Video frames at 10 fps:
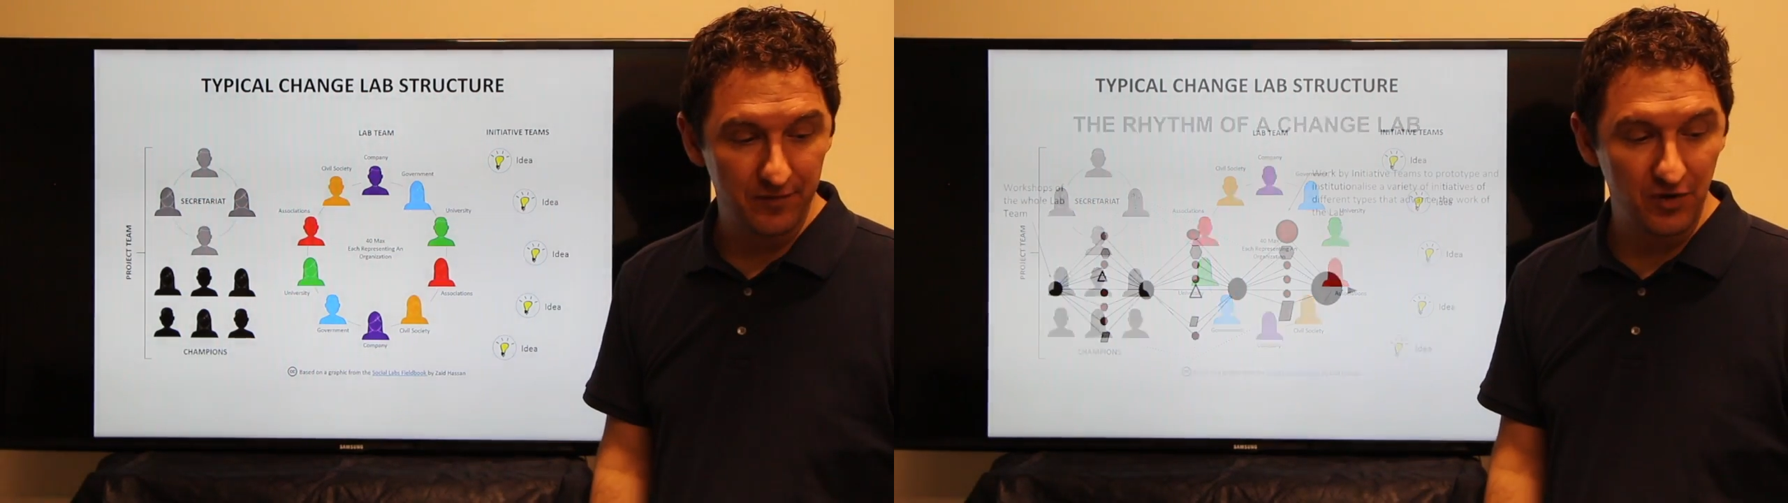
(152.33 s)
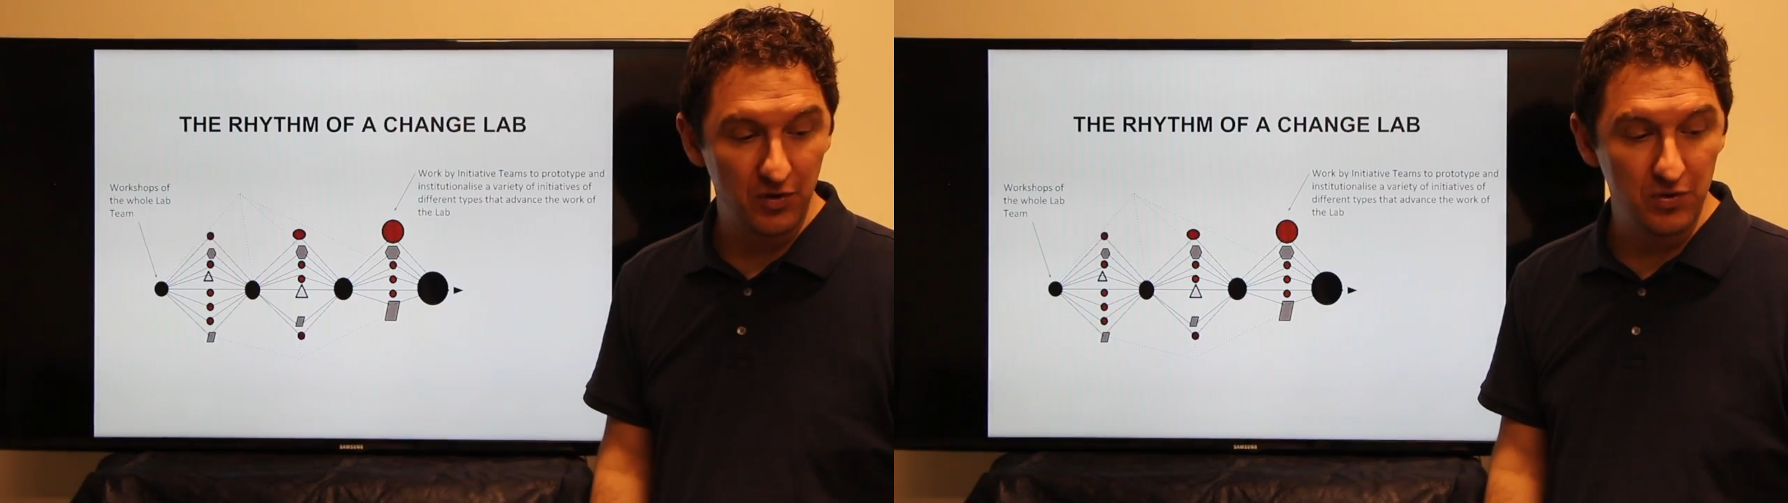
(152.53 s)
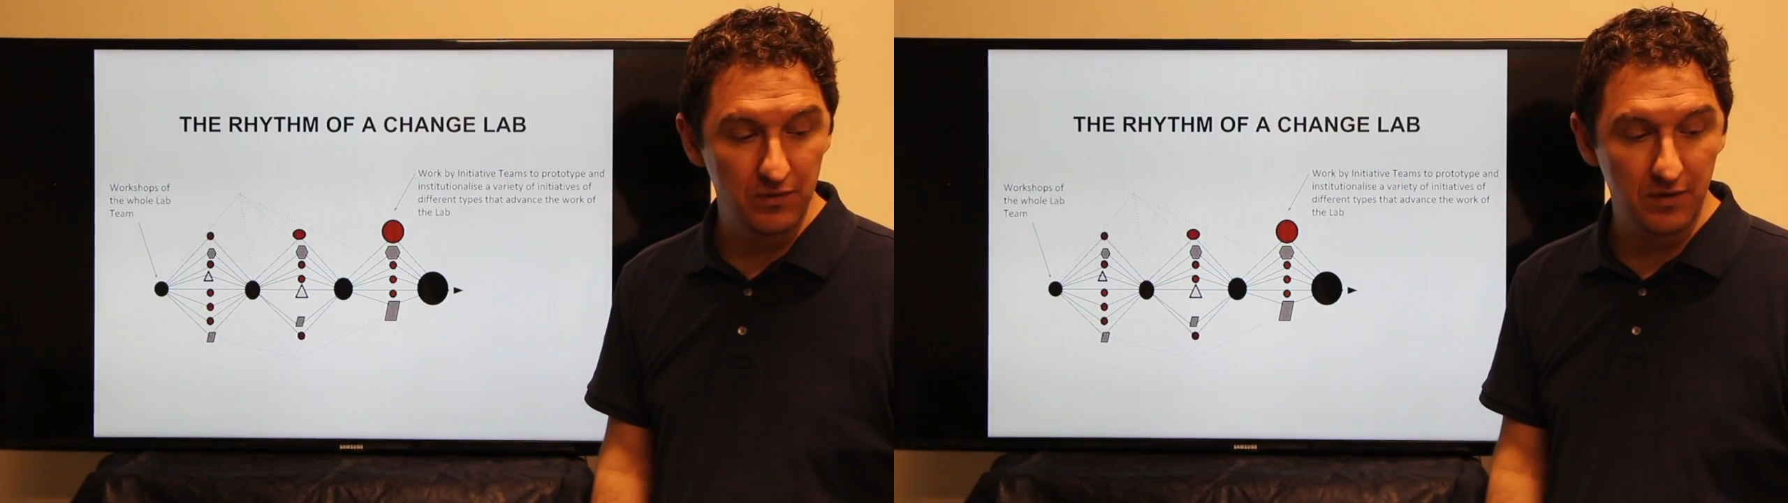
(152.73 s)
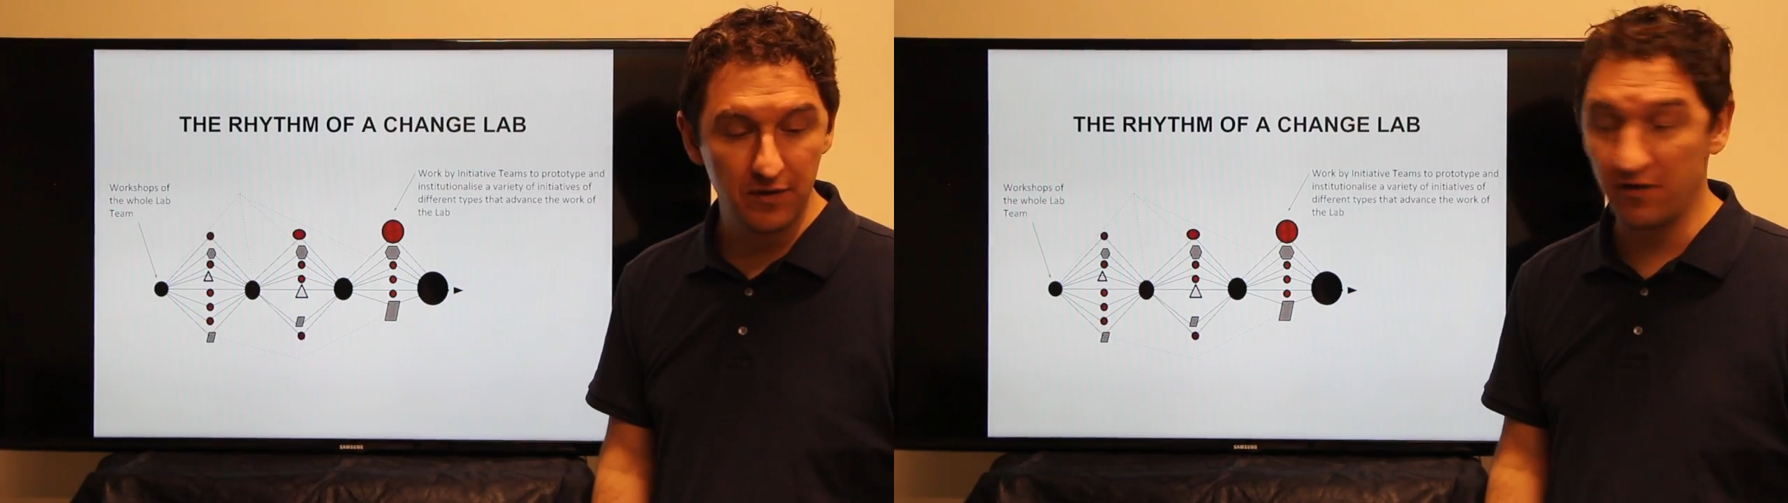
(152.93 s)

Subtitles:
So